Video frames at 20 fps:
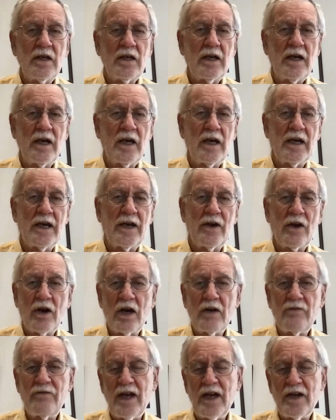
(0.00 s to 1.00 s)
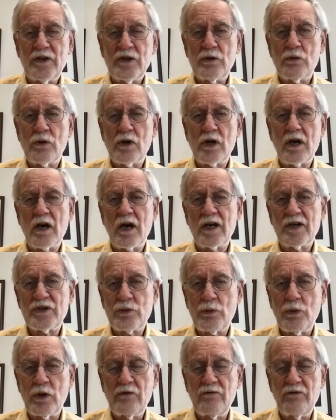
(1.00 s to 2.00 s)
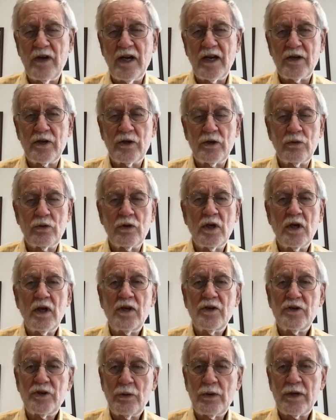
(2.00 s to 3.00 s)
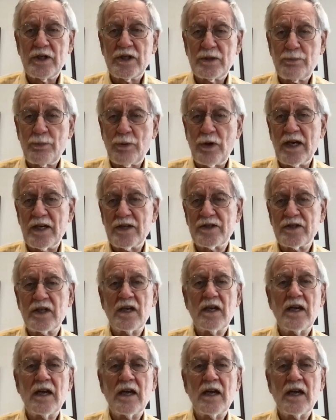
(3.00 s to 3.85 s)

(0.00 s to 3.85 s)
an R value or R square value to express